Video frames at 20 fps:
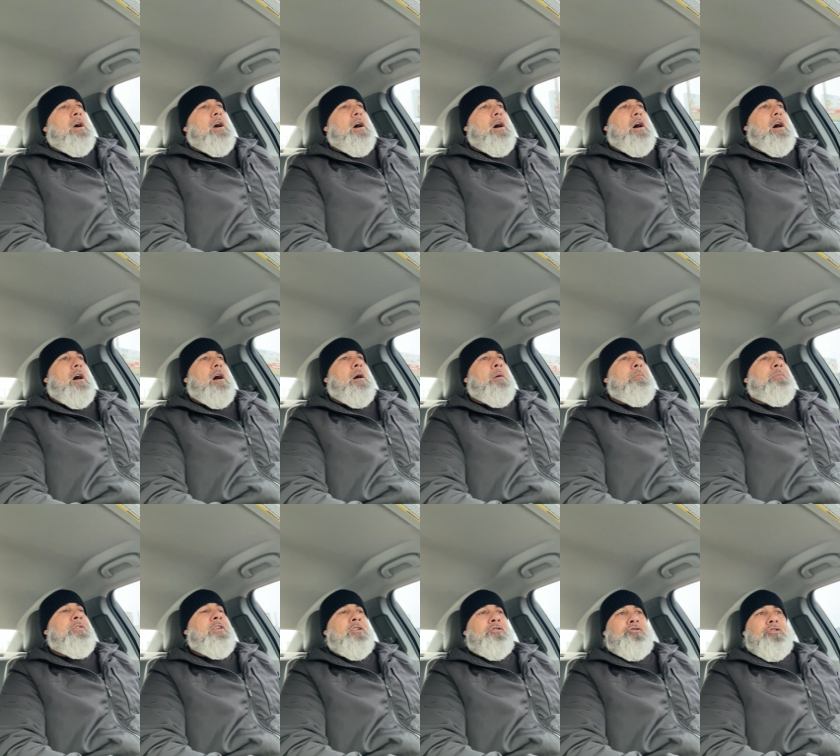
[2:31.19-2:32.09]
uh,
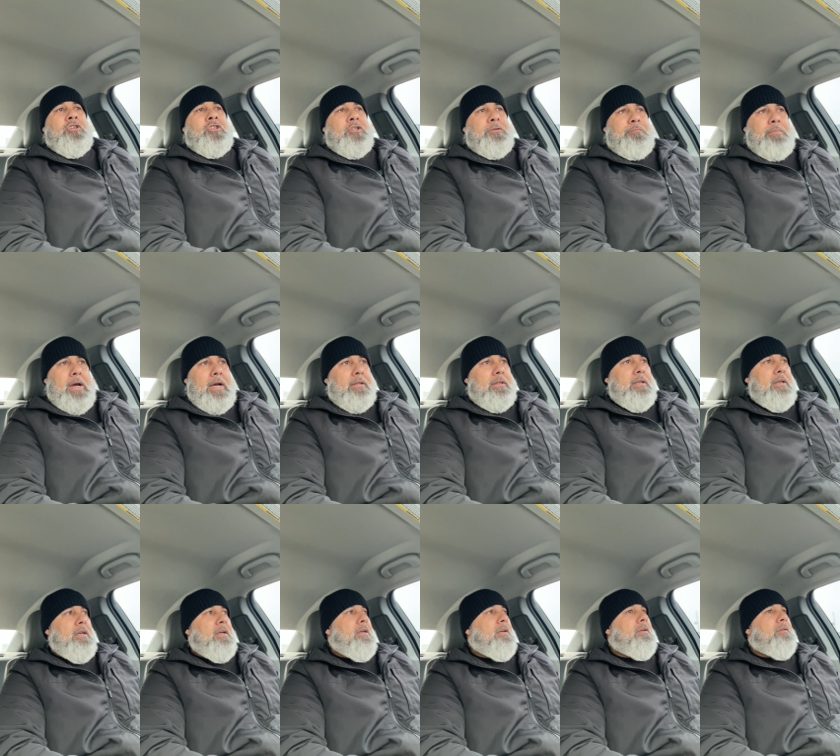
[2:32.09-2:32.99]

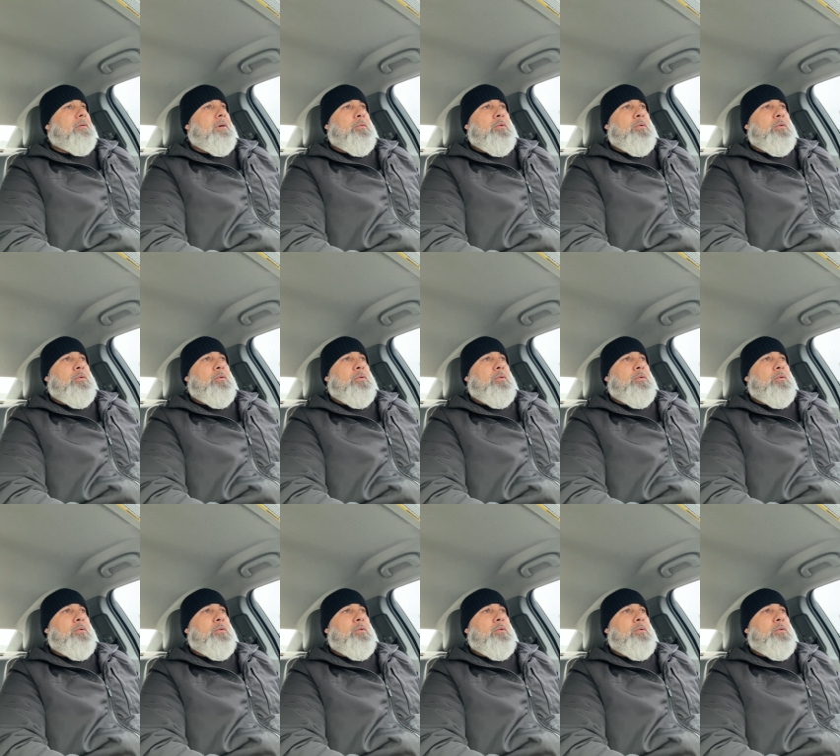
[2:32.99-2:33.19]
disrespecting